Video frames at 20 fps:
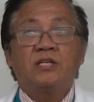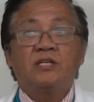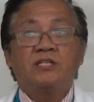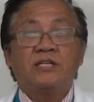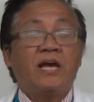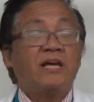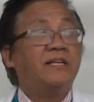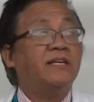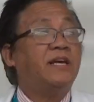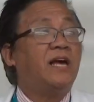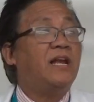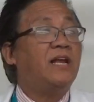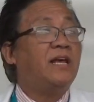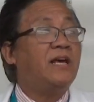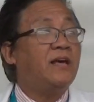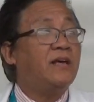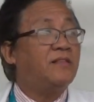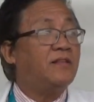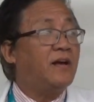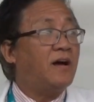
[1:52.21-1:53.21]

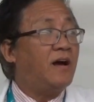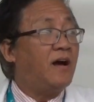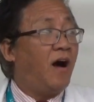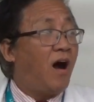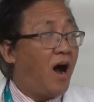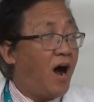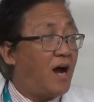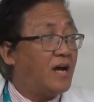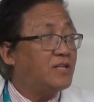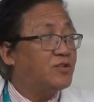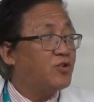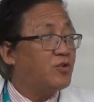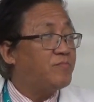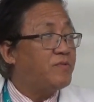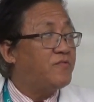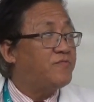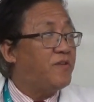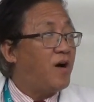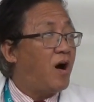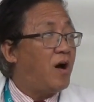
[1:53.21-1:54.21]
Technically, the heart should
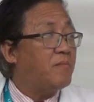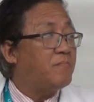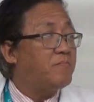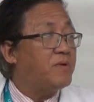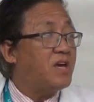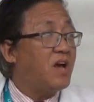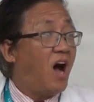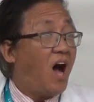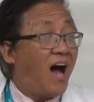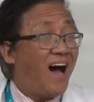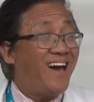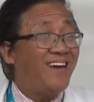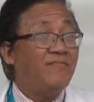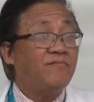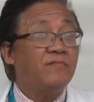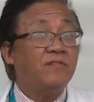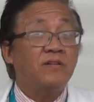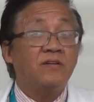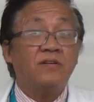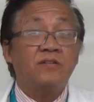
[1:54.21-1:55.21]
be found behind
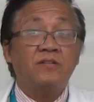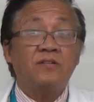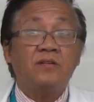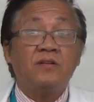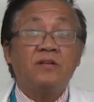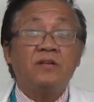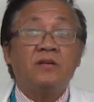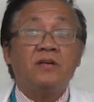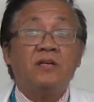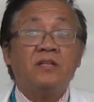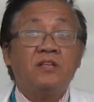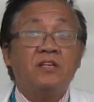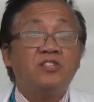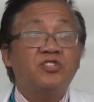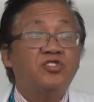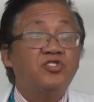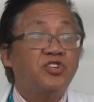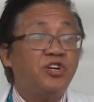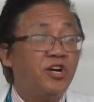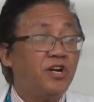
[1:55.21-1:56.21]
the
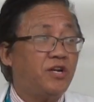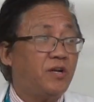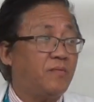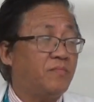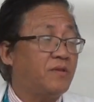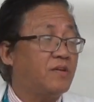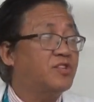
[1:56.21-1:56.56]
sternum.